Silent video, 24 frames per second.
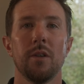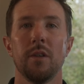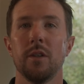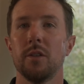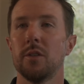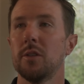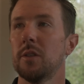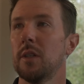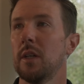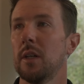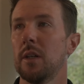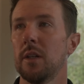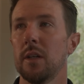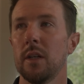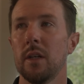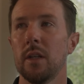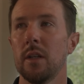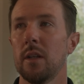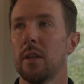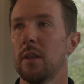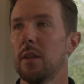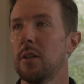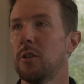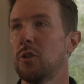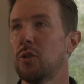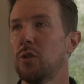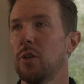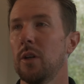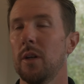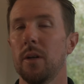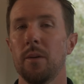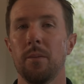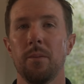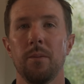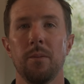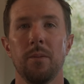the ceiling, the
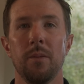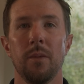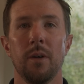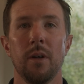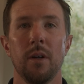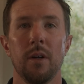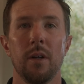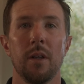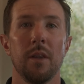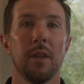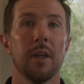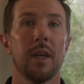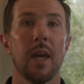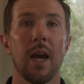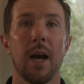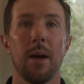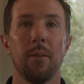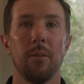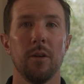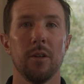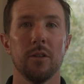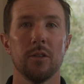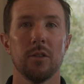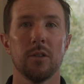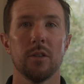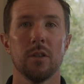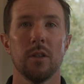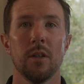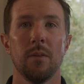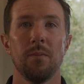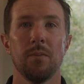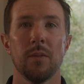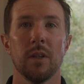trim, the cabinets.